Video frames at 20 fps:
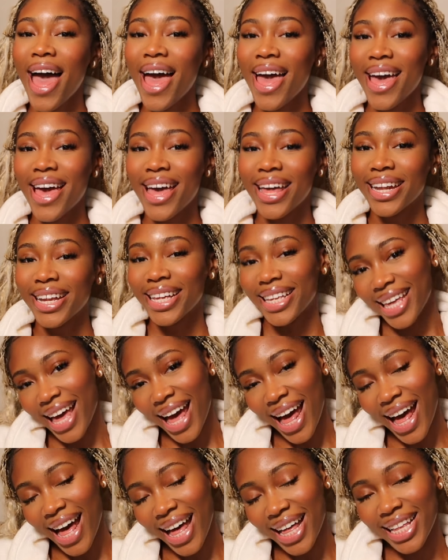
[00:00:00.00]
And
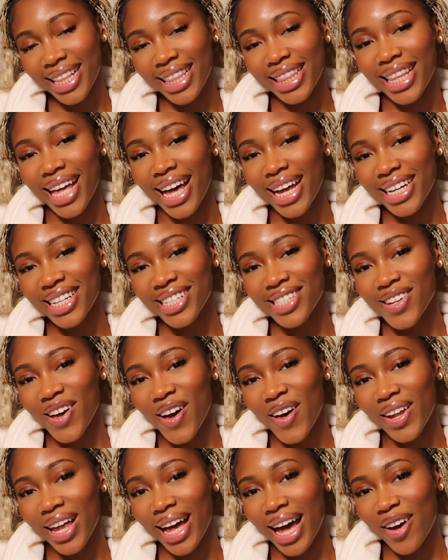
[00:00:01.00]
yeah, that is
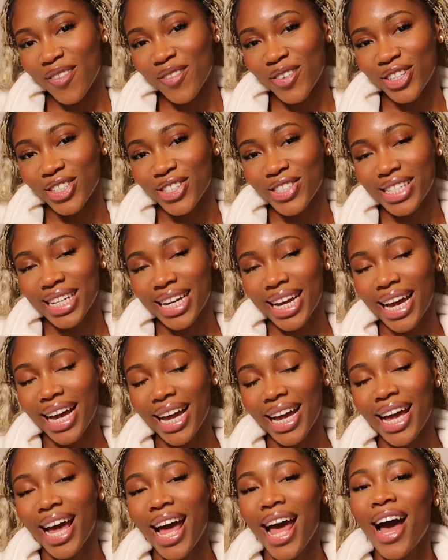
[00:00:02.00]
all I have for you
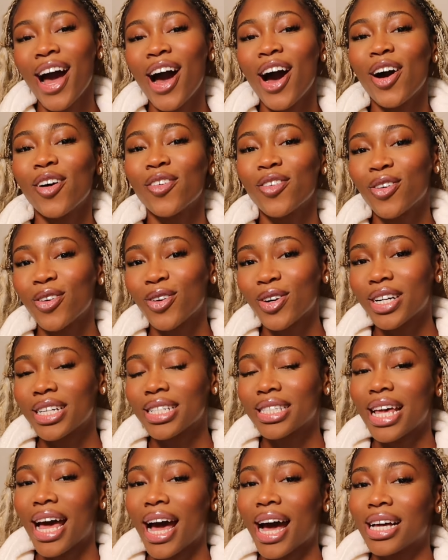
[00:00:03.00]
today. Of
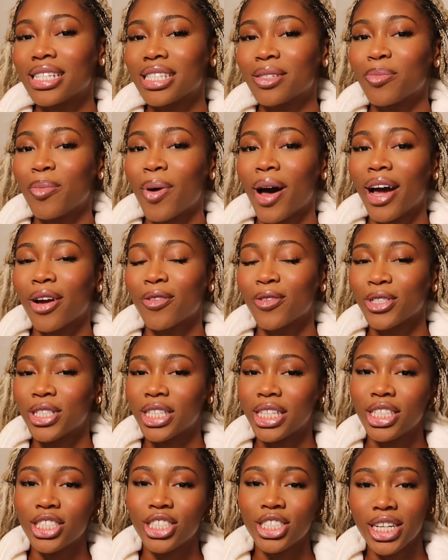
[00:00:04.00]
course, as my
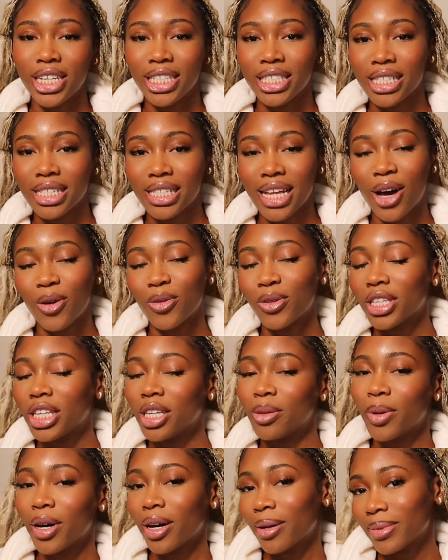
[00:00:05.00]
routine changes, I will
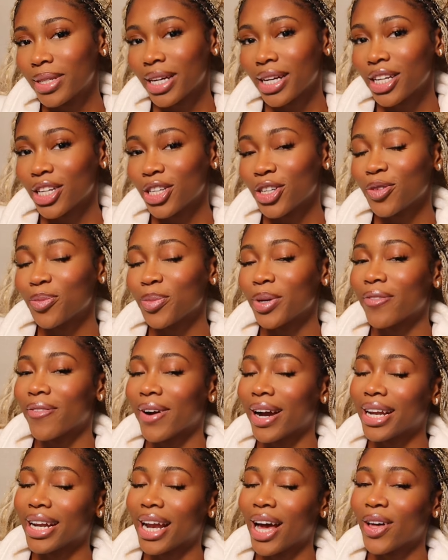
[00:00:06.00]
keep updating you, but
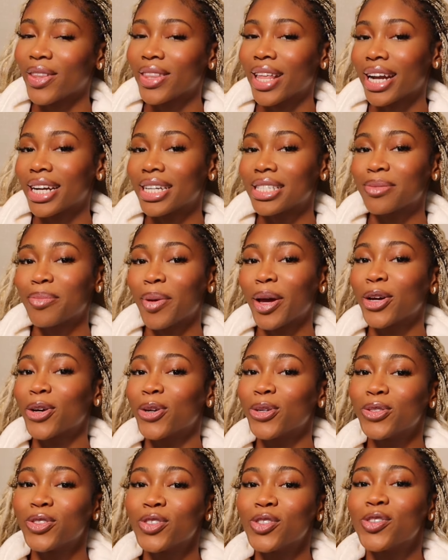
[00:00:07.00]
right now that is my
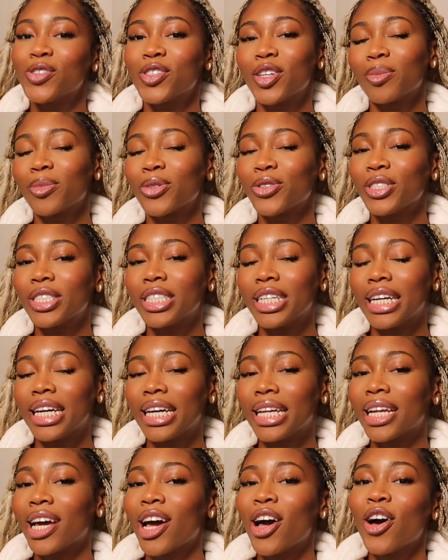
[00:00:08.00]
go-to summer
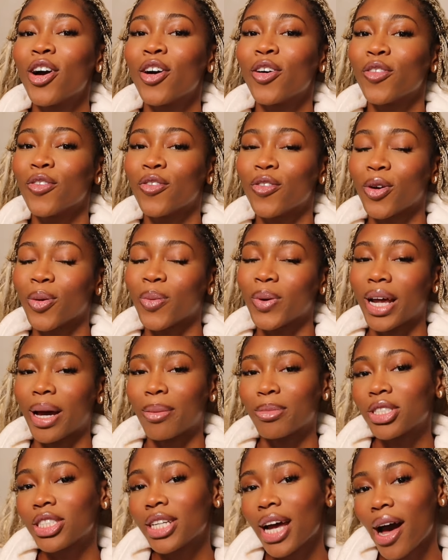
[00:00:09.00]
routine for when
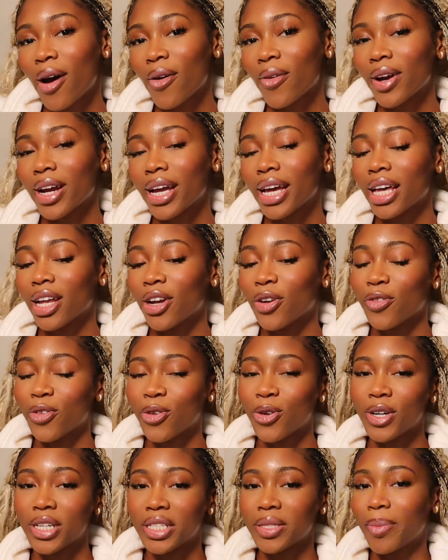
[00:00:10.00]
I'm showering, and
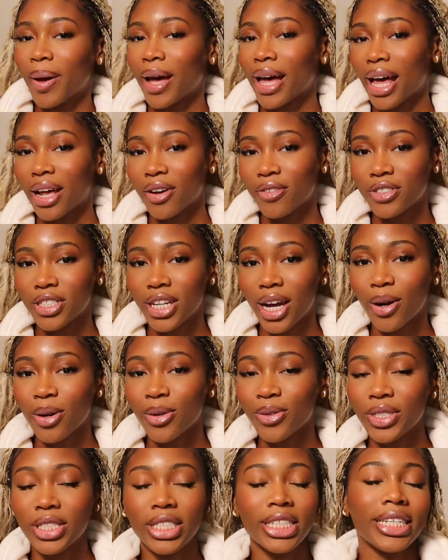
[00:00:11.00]
of course my out of
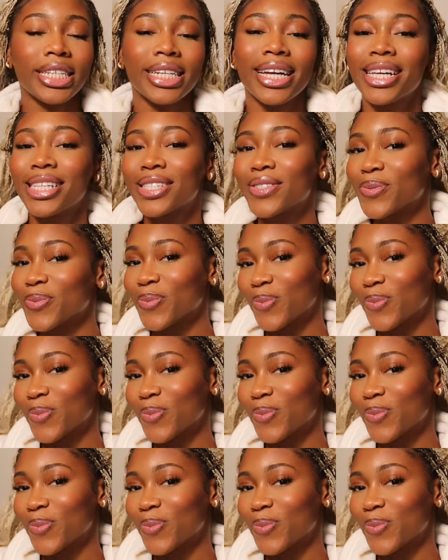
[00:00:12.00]
shower routine as